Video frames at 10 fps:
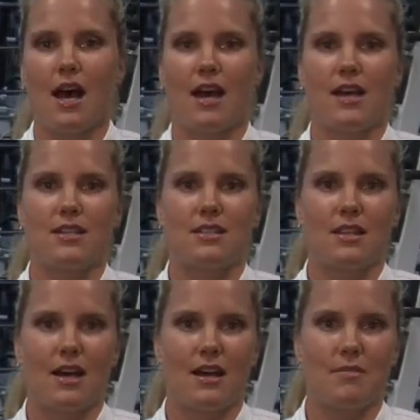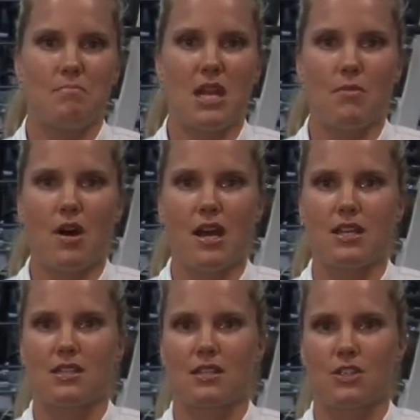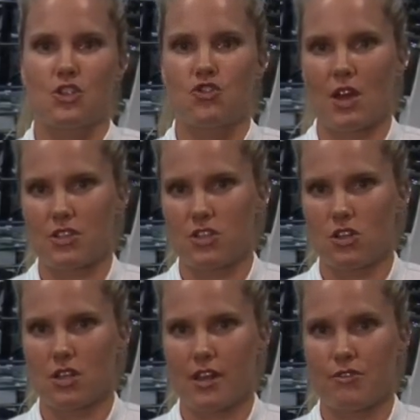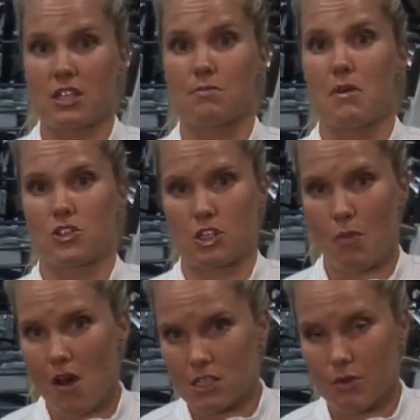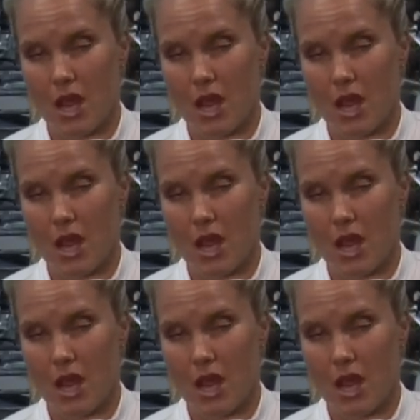And minimize stress in your life as much as possible.